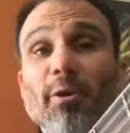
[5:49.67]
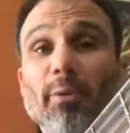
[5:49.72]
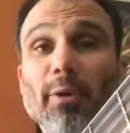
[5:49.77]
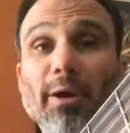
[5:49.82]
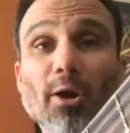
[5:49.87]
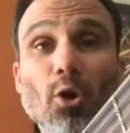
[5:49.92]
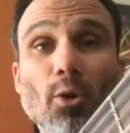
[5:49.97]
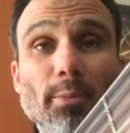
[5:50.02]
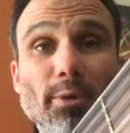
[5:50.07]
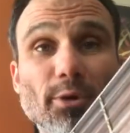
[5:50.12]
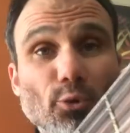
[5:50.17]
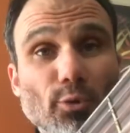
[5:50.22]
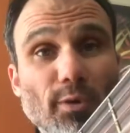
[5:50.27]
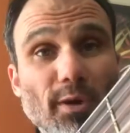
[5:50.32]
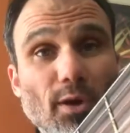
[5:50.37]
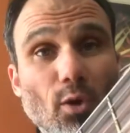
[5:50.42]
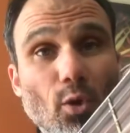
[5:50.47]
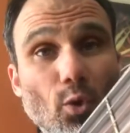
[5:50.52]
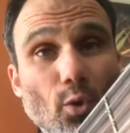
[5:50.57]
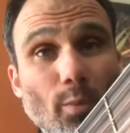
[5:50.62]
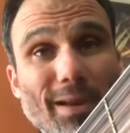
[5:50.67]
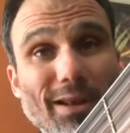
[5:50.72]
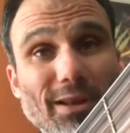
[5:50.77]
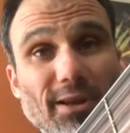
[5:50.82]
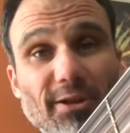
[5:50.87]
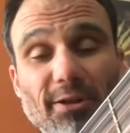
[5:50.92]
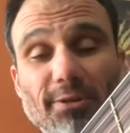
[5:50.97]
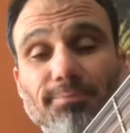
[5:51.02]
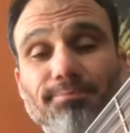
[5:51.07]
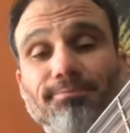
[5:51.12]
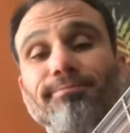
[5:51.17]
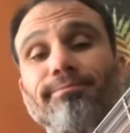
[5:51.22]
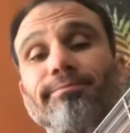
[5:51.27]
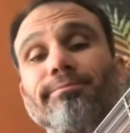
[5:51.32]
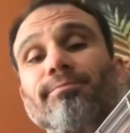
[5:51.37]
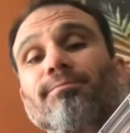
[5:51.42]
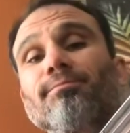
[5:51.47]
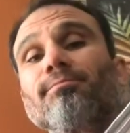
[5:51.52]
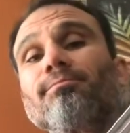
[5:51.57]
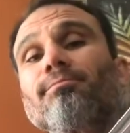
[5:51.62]
I go. I'm going to do that whole melody.
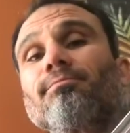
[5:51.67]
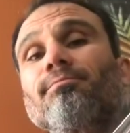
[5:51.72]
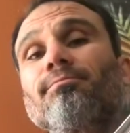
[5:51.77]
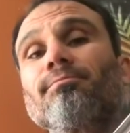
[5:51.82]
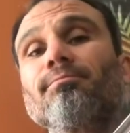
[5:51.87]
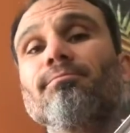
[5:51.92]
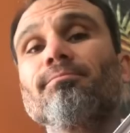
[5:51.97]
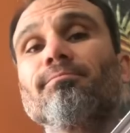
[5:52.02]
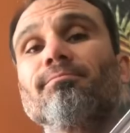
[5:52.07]
A